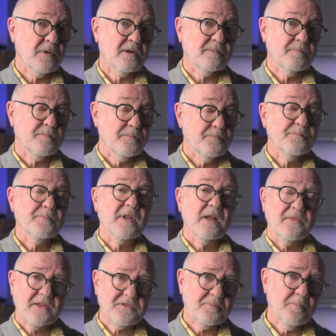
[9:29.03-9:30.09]
but
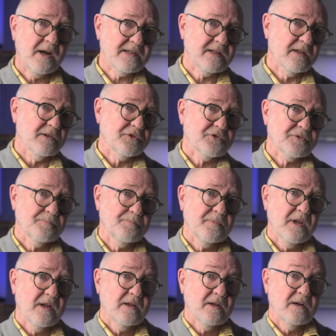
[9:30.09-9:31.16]
that's my case.
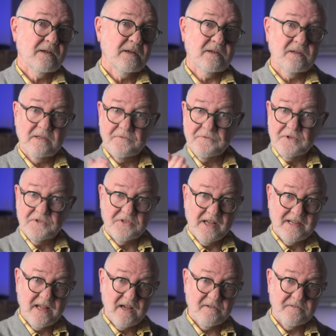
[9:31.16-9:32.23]
If the Z
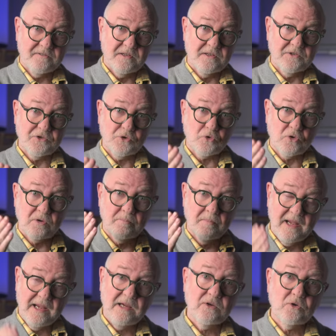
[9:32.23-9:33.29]
F is your
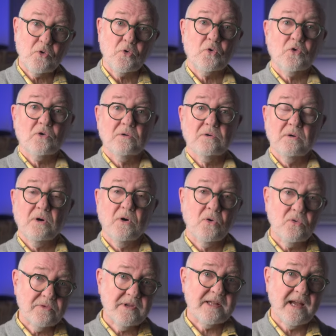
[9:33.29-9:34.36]
main or
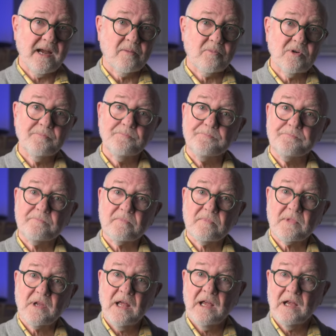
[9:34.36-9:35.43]
only camera,
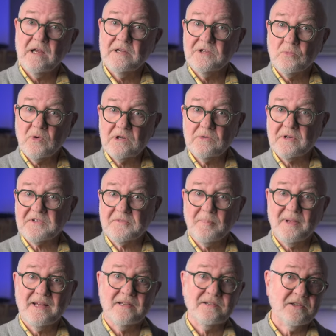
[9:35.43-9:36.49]
and you want to
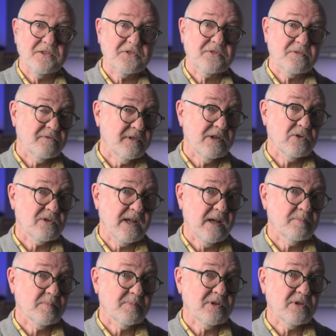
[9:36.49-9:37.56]
expand its video
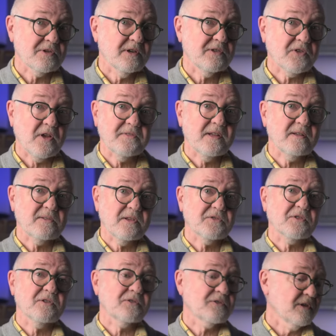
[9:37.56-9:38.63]
capabilities, I think this
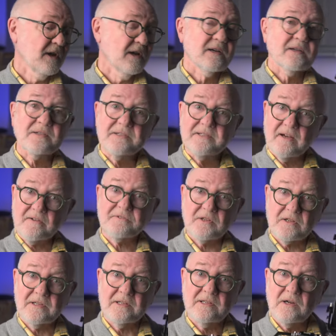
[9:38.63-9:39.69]
is
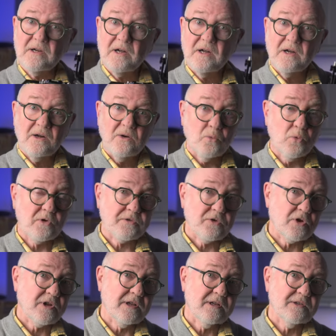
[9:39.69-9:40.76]
definitely worth
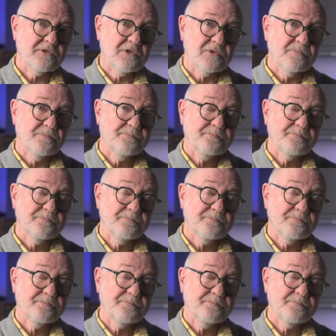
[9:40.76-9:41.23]
looking into.